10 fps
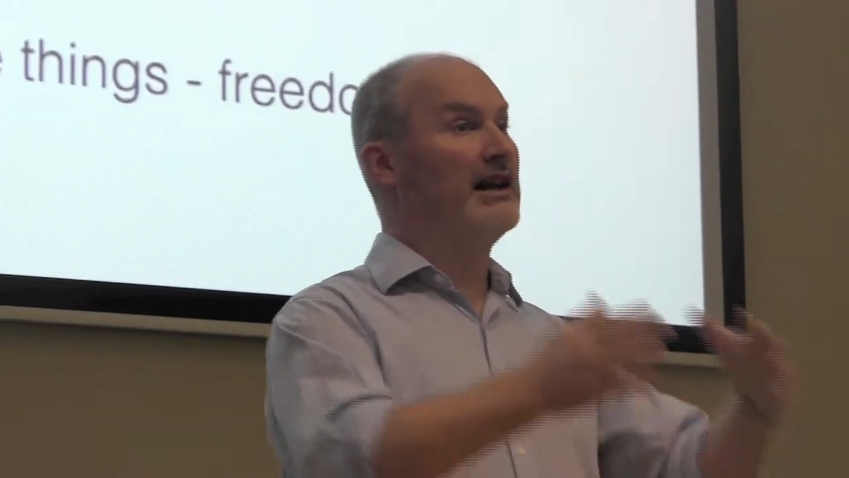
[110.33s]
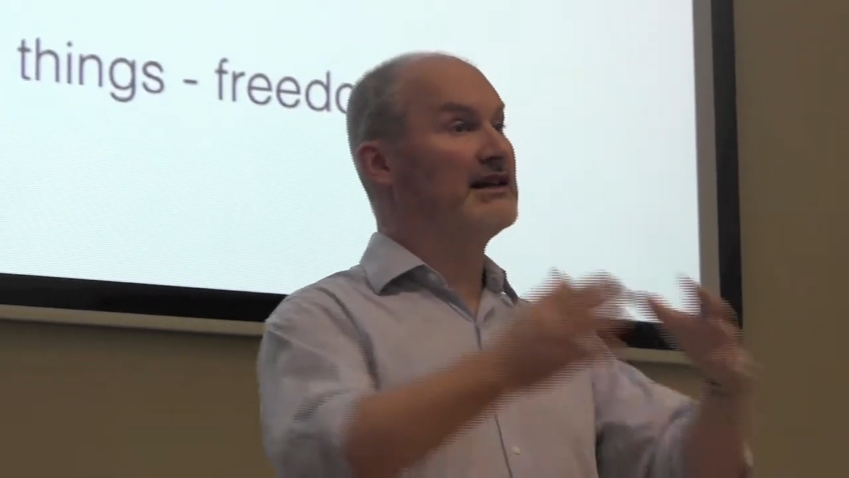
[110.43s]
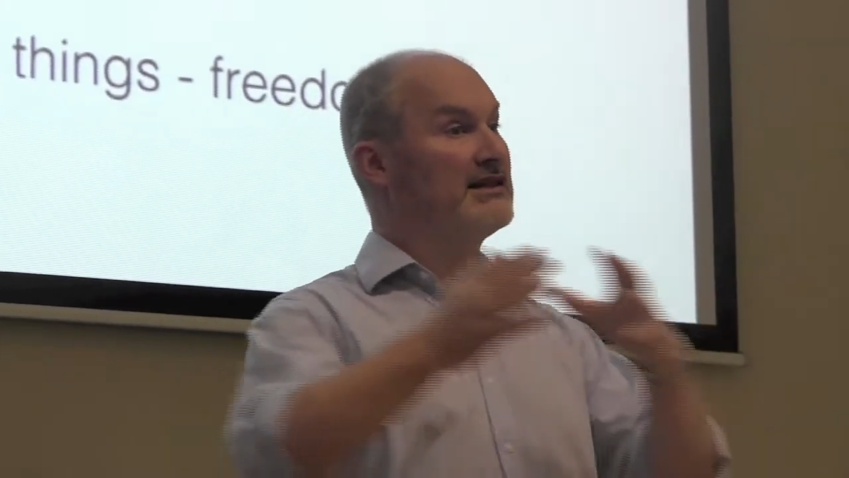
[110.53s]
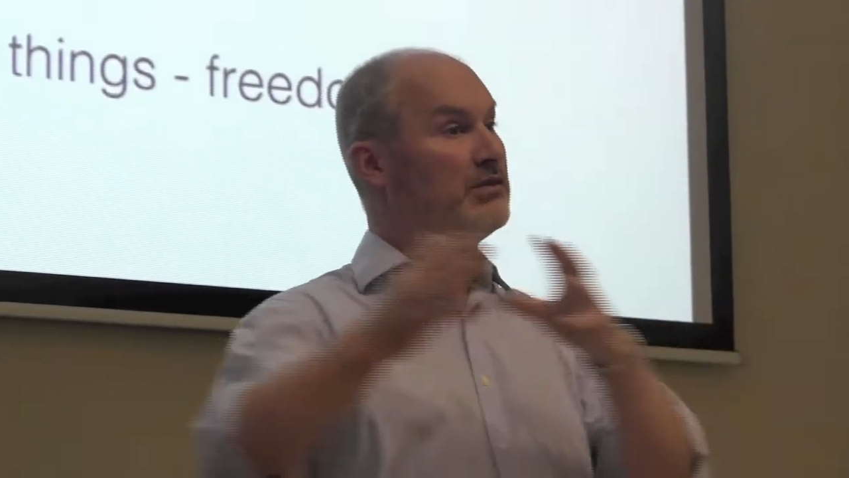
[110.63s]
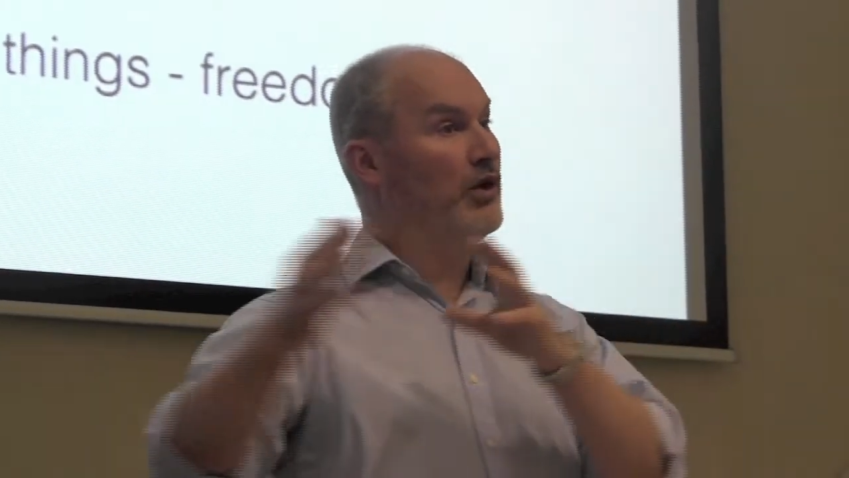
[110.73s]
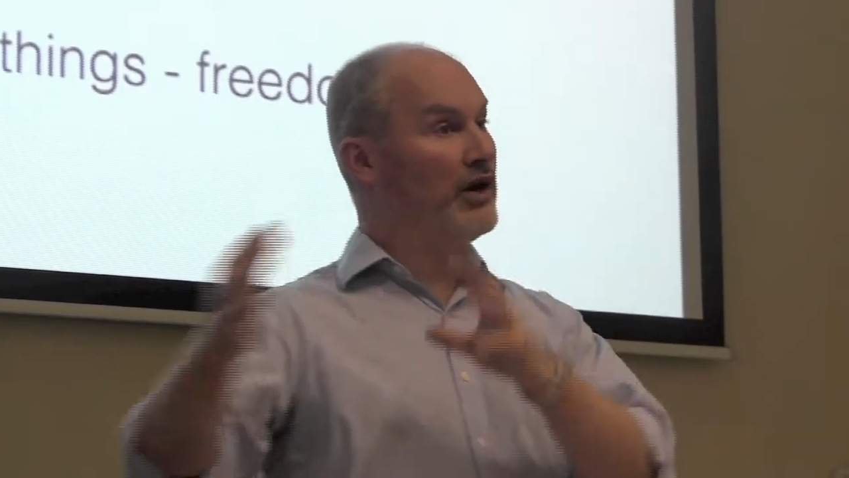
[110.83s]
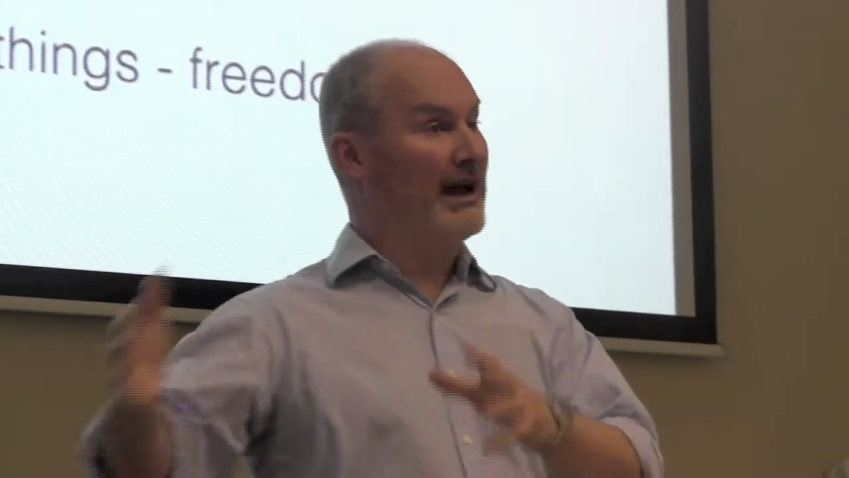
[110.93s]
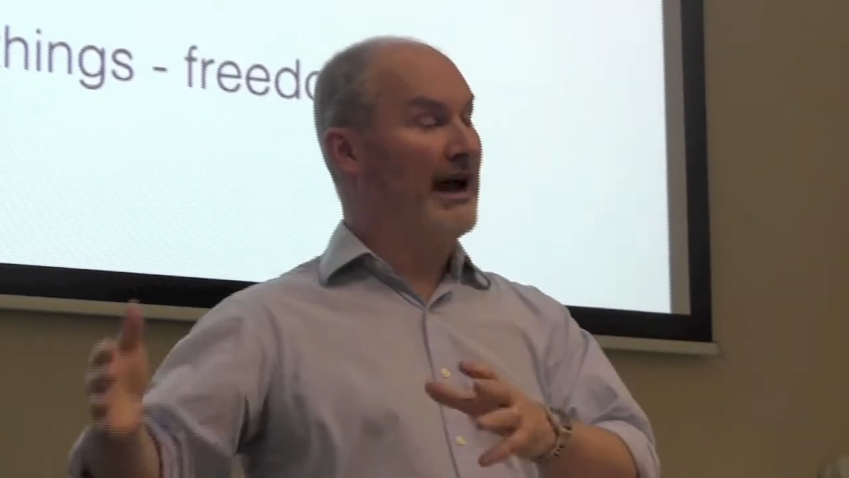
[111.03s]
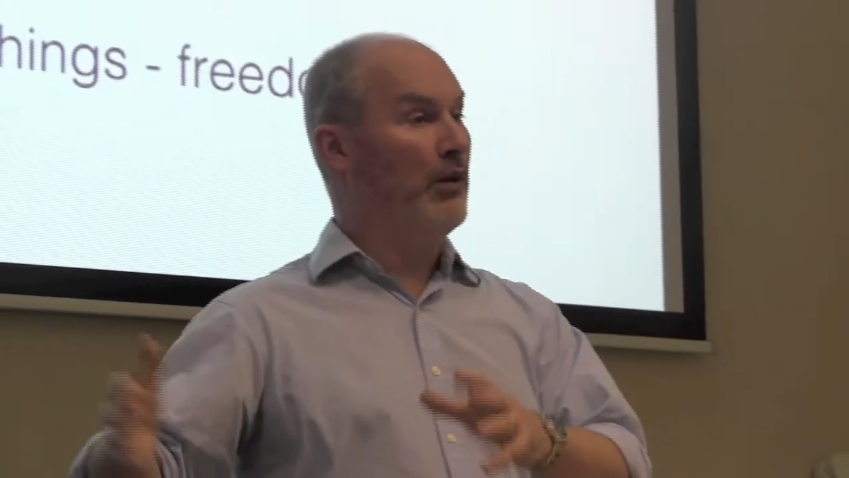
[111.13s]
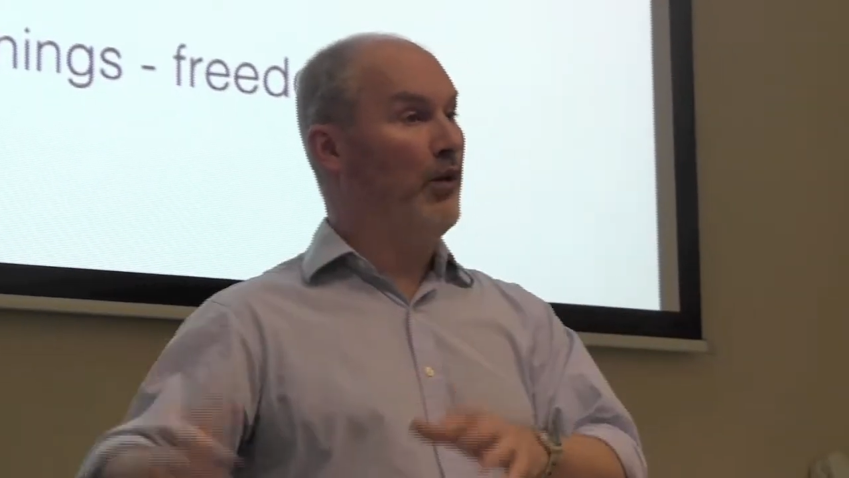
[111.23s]
let's
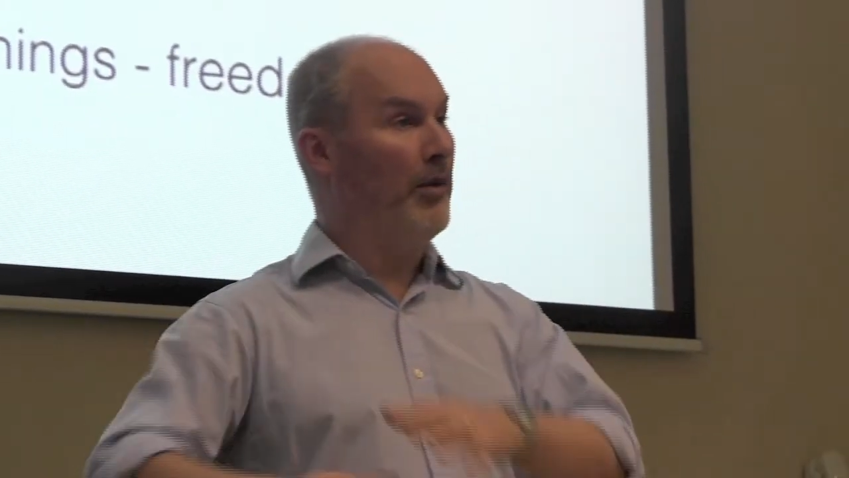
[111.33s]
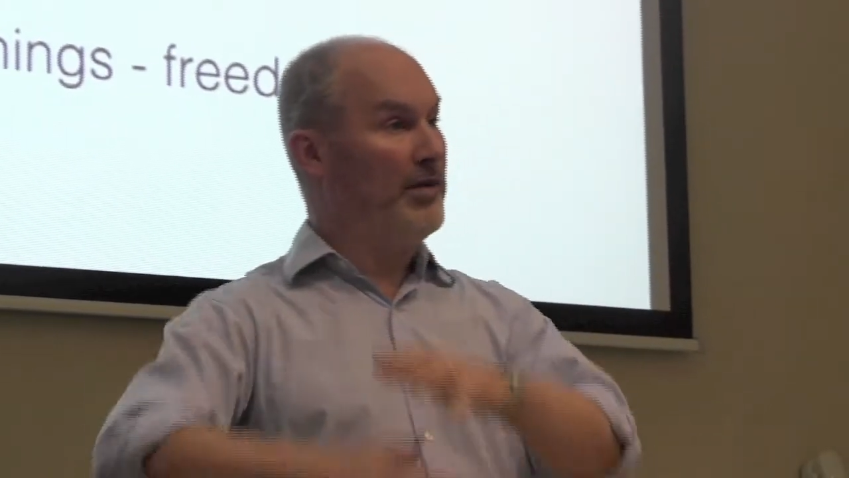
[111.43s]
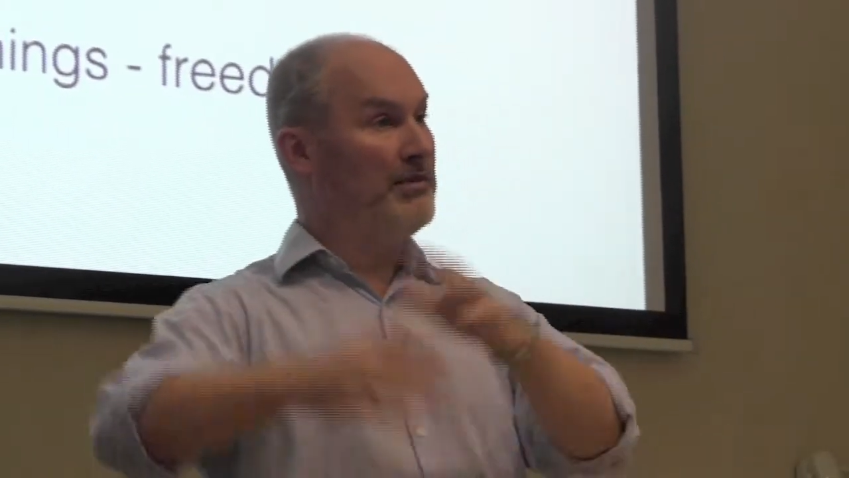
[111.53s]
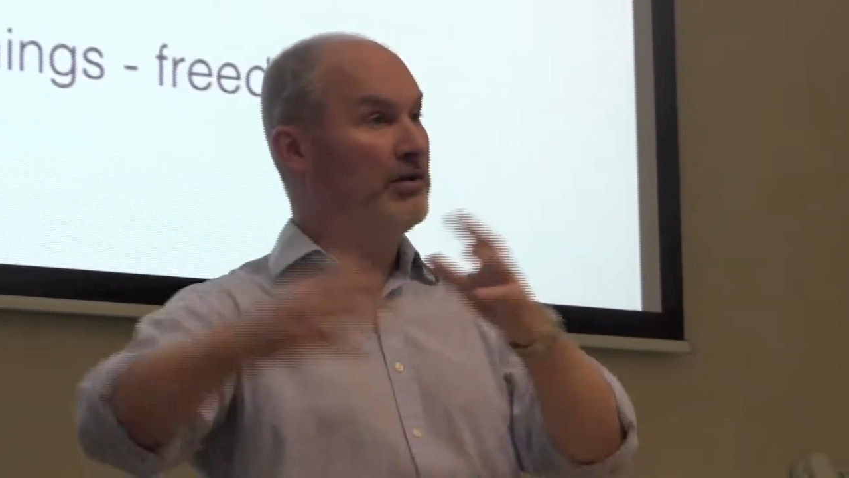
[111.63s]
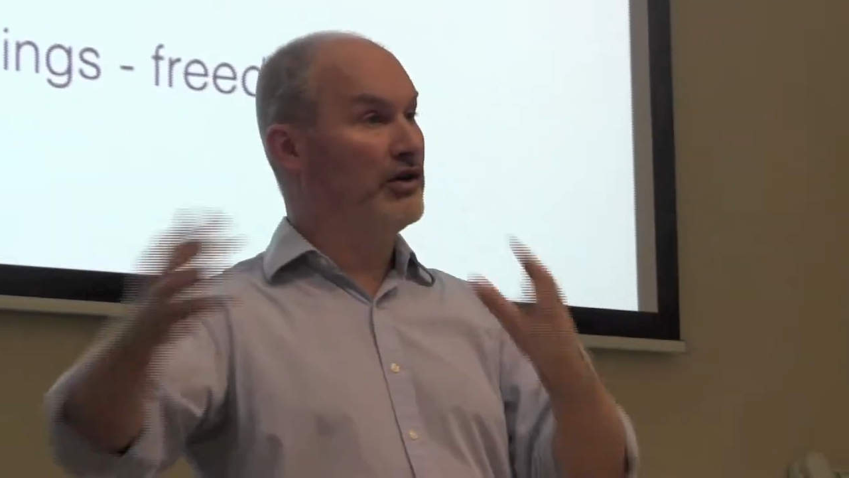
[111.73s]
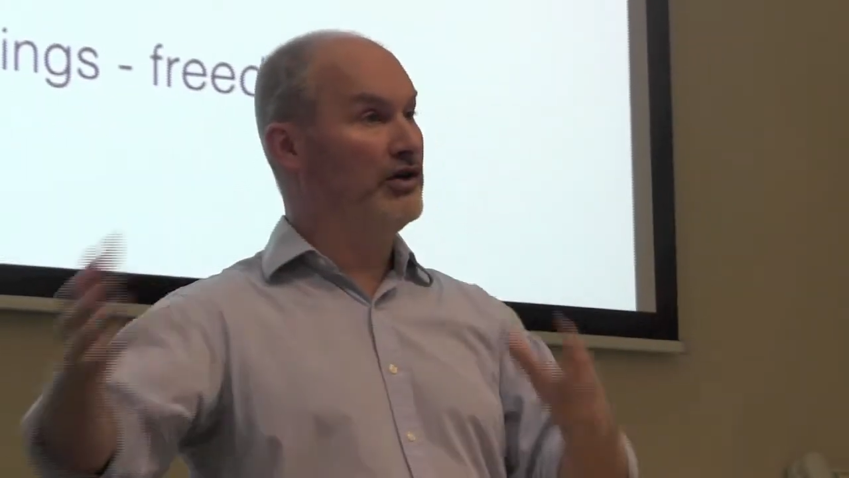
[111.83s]
work out what people